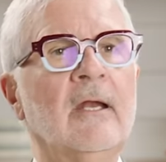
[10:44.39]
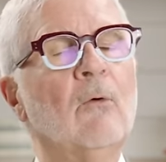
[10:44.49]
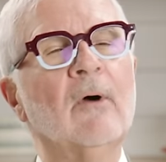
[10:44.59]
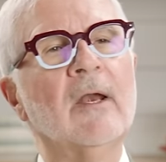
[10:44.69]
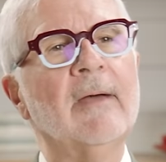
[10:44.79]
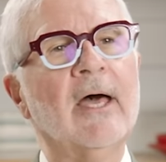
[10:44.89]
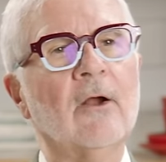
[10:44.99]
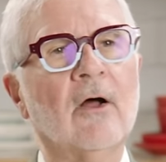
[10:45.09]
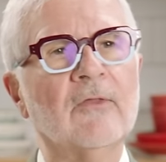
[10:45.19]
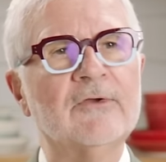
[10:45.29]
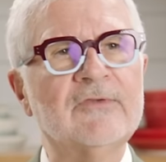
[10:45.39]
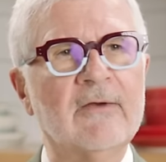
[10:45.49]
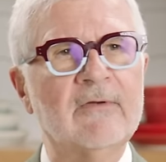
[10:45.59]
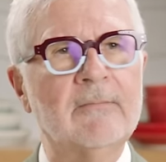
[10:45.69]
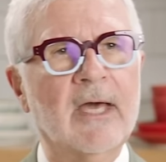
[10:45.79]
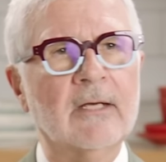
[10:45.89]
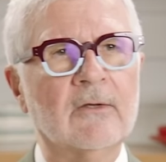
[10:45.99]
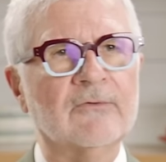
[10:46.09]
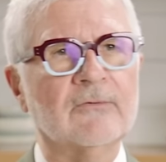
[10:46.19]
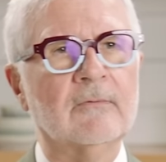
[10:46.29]
Now, what about all those heavy
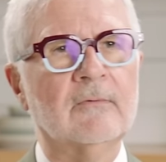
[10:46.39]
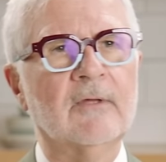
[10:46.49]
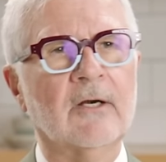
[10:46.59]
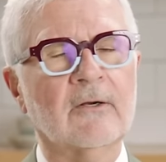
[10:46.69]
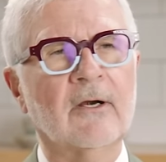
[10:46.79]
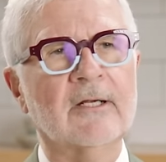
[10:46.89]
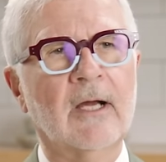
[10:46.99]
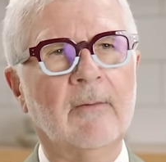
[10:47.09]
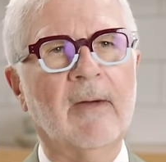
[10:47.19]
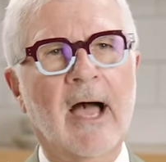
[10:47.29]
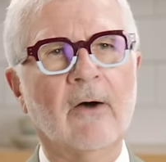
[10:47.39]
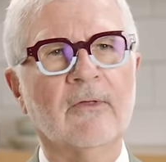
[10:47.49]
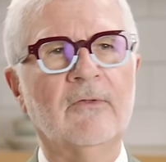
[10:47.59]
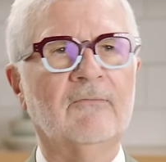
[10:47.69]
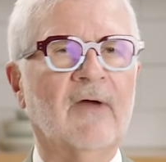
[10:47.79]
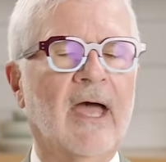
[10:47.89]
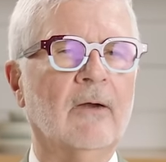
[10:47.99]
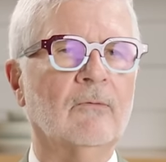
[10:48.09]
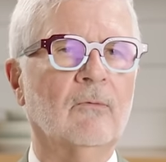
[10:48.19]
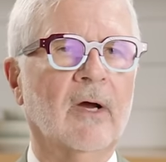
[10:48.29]
metals that are going to come out of the
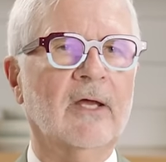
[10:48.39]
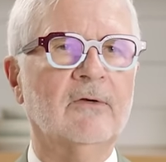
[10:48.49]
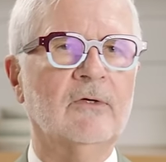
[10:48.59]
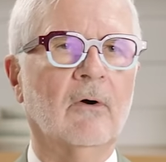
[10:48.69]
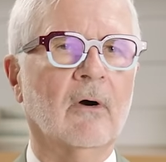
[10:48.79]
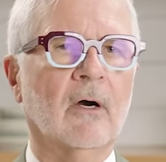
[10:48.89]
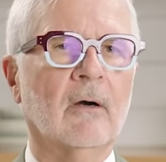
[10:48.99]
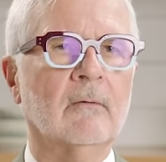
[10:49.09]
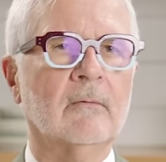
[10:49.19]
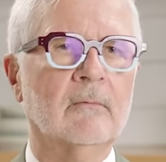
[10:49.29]
fat when you're